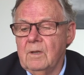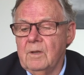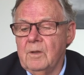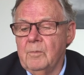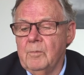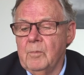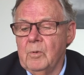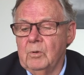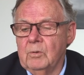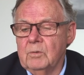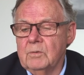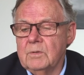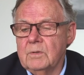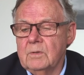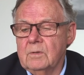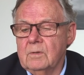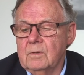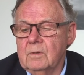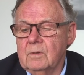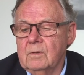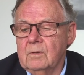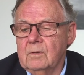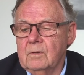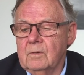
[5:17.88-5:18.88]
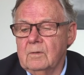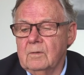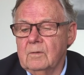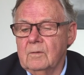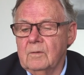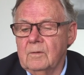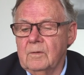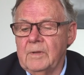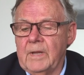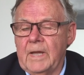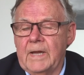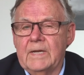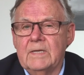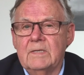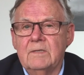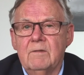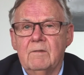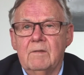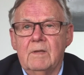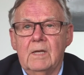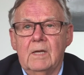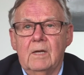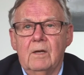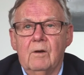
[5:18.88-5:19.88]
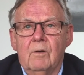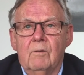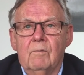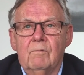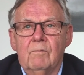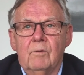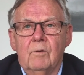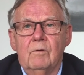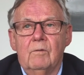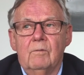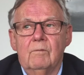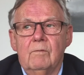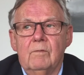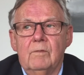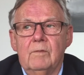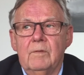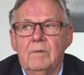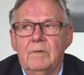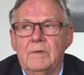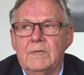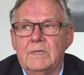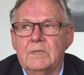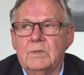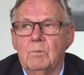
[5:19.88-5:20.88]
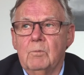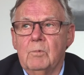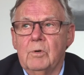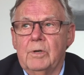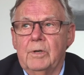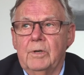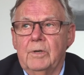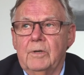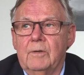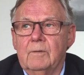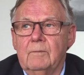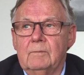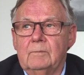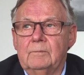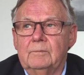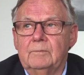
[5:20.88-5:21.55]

the most nice thing of, of this work.